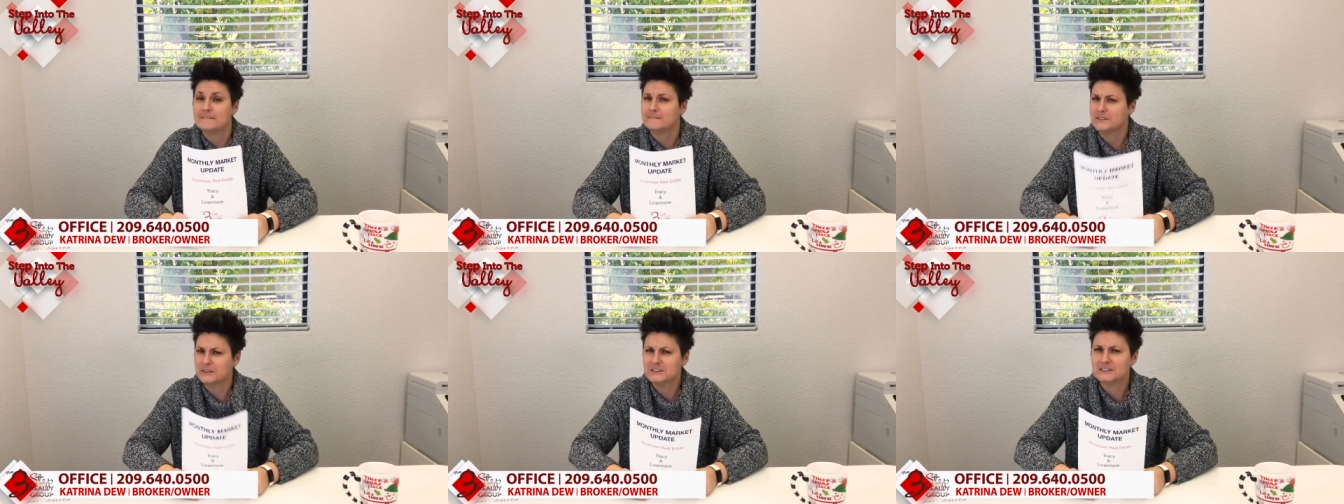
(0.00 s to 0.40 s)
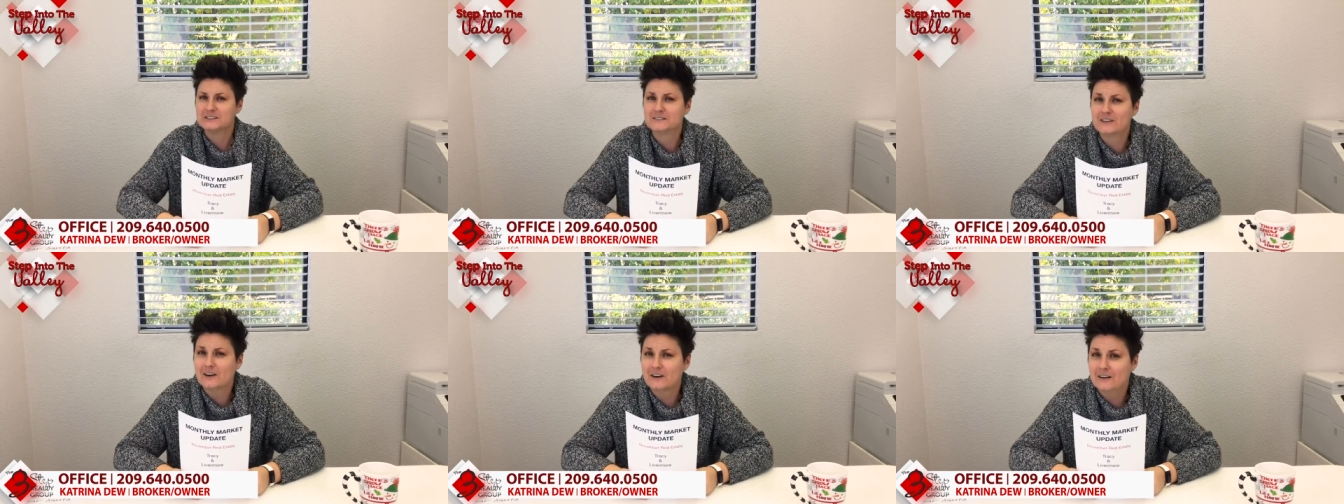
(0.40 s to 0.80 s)
First
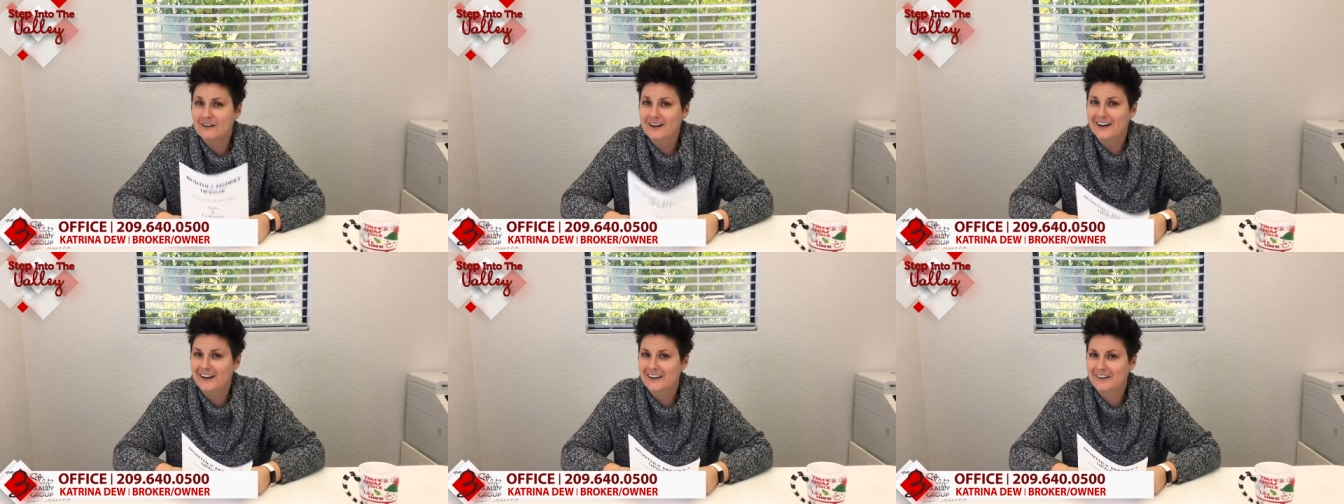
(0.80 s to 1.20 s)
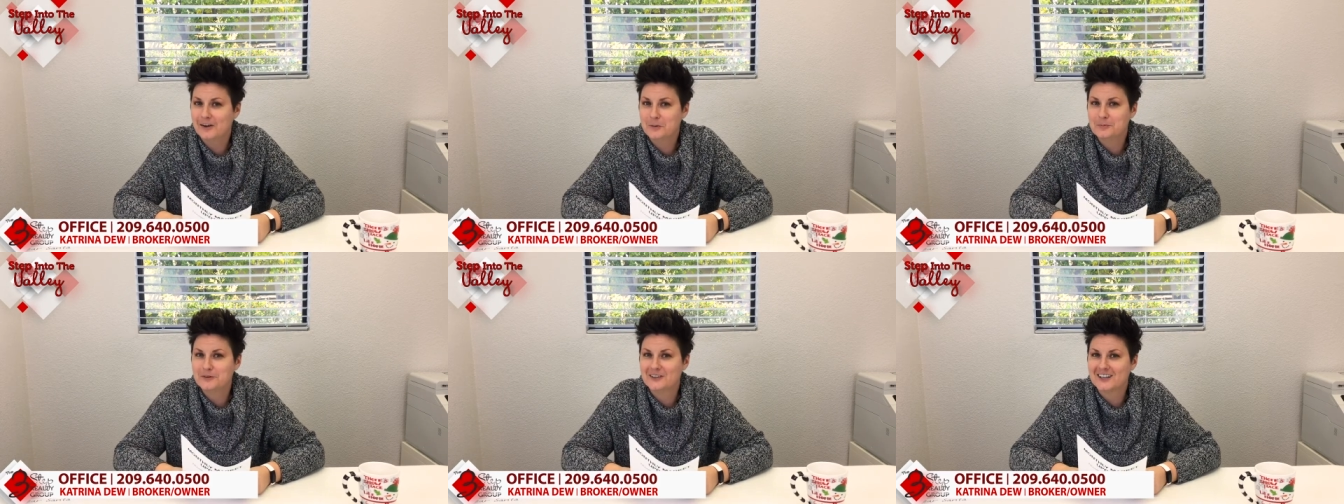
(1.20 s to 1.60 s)
of all, I
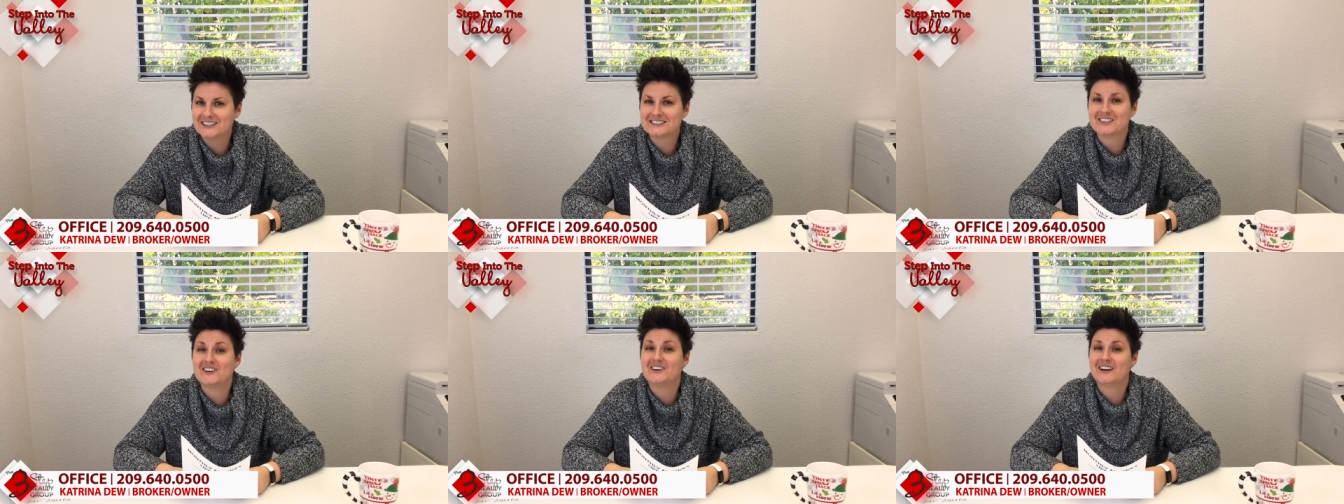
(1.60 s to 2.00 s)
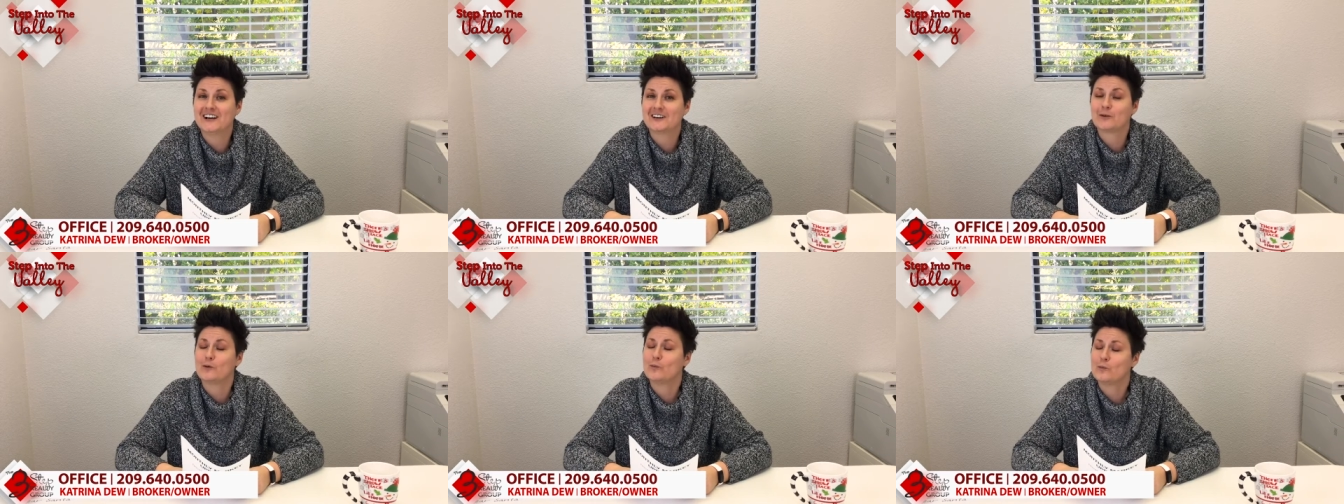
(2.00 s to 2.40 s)
hope you guys all
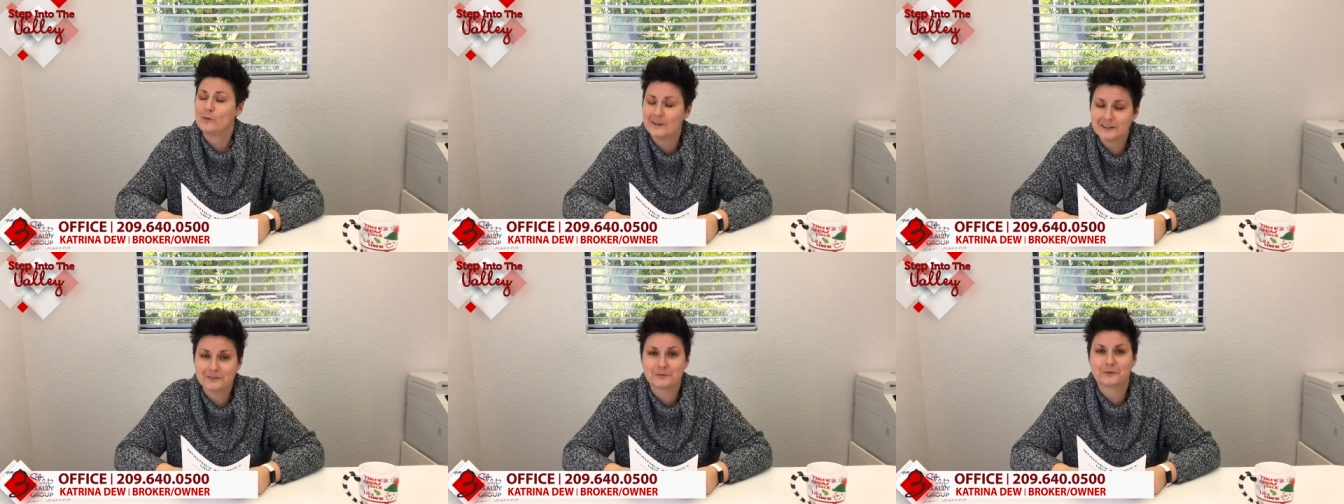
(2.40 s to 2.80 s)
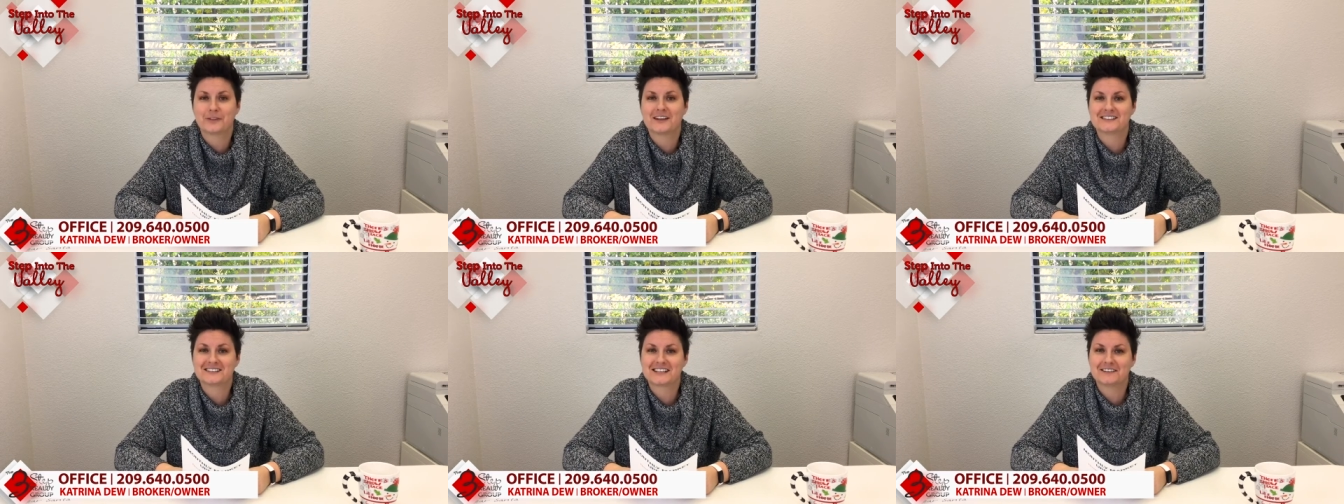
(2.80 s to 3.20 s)
had a wonderful
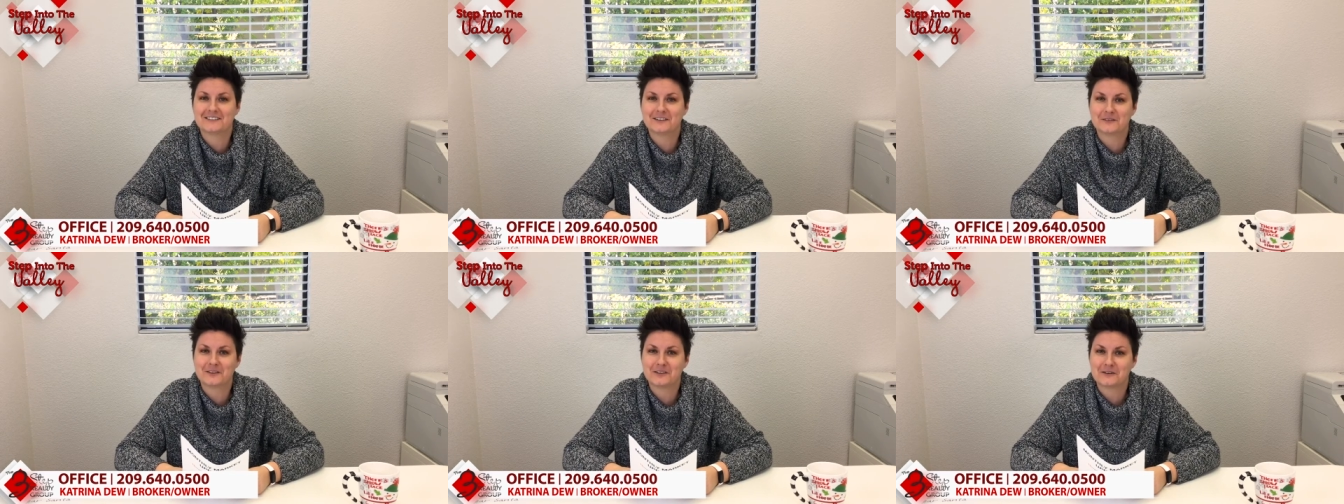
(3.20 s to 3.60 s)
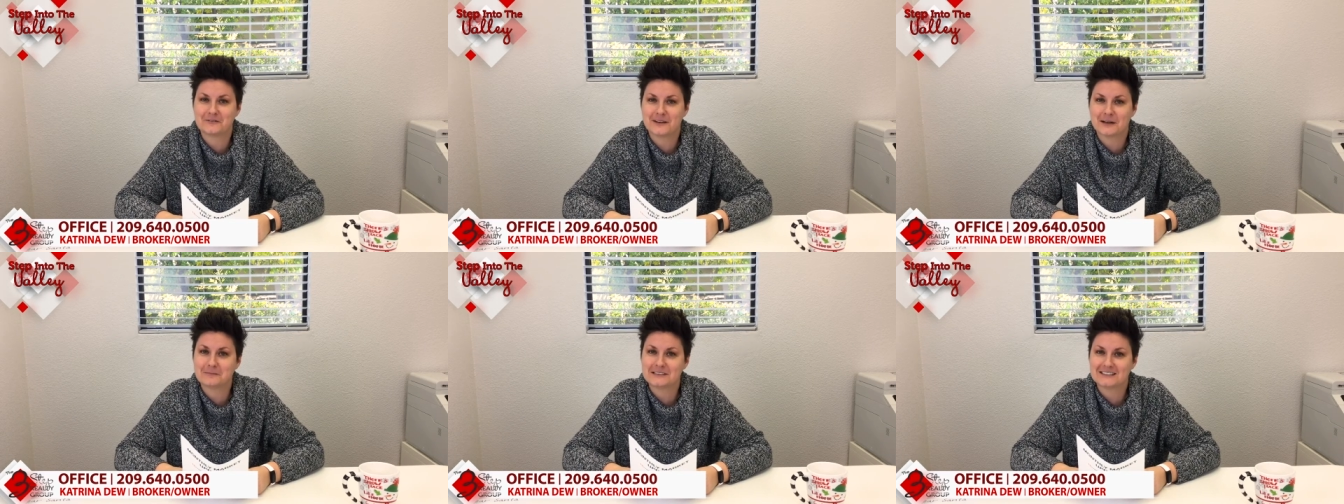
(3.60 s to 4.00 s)
Thanksgiving with your
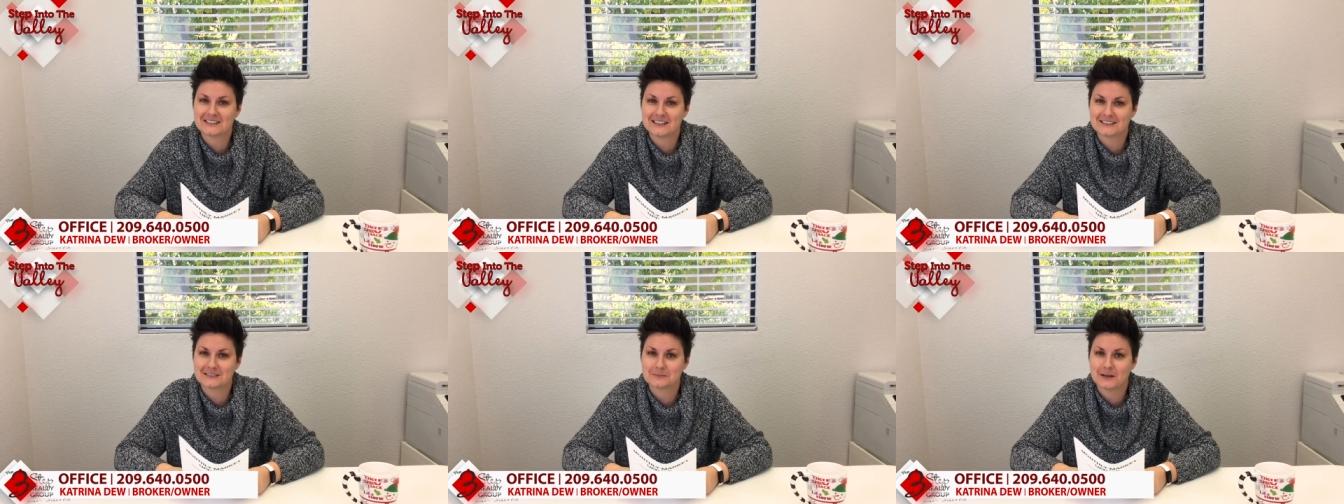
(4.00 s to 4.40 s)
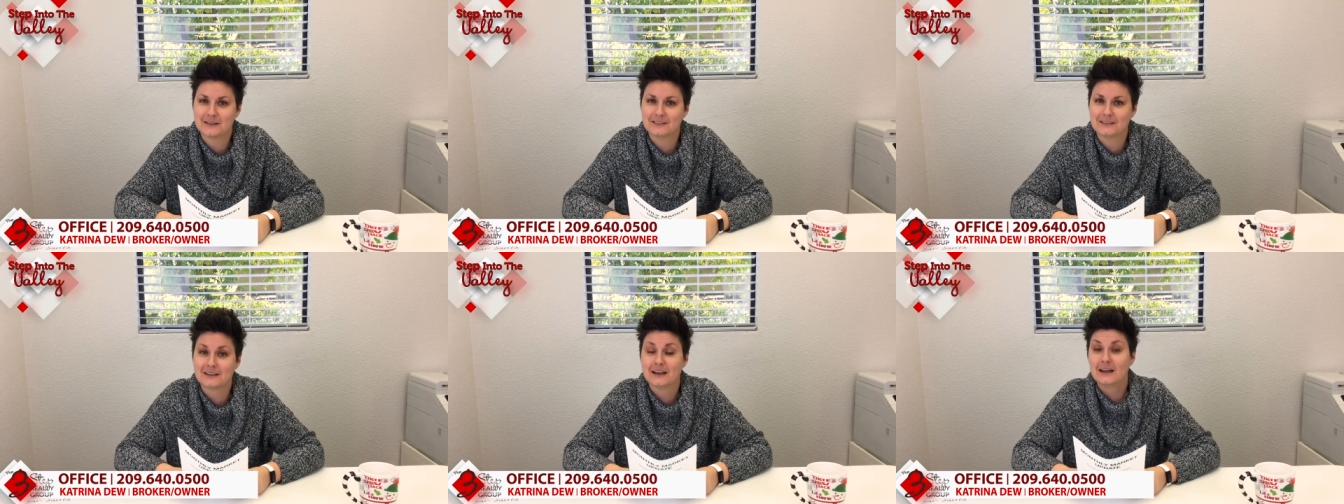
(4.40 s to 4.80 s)
families last
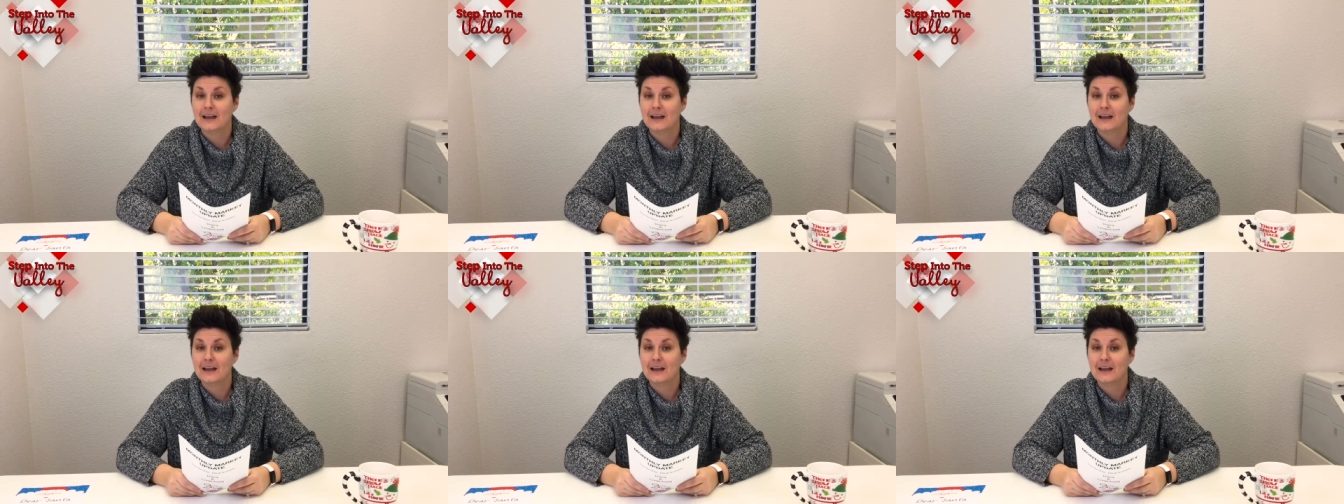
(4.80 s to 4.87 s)
month.